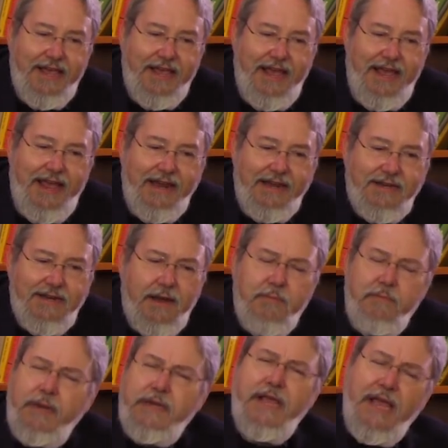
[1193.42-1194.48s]
and uh,
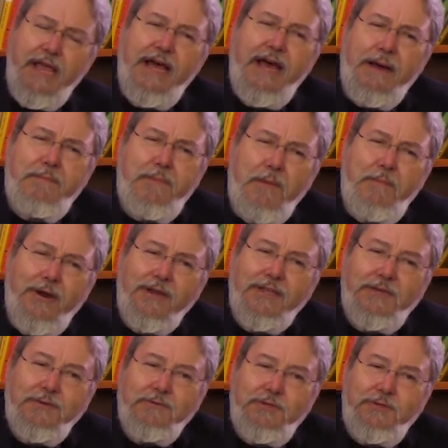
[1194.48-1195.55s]
but
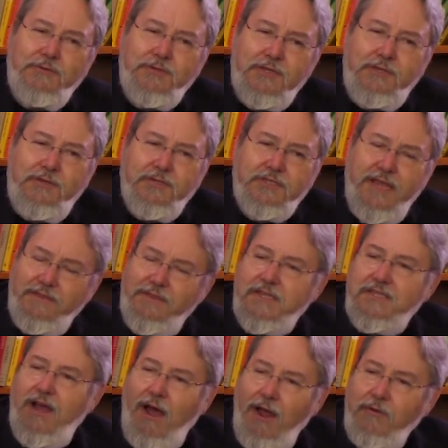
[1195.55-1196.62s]
apparently you, you you sent this
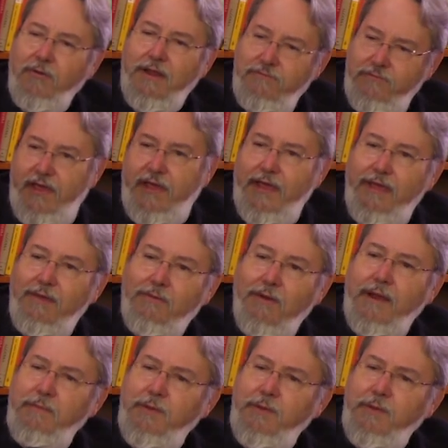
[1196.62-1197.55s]
to Andre Weil, right?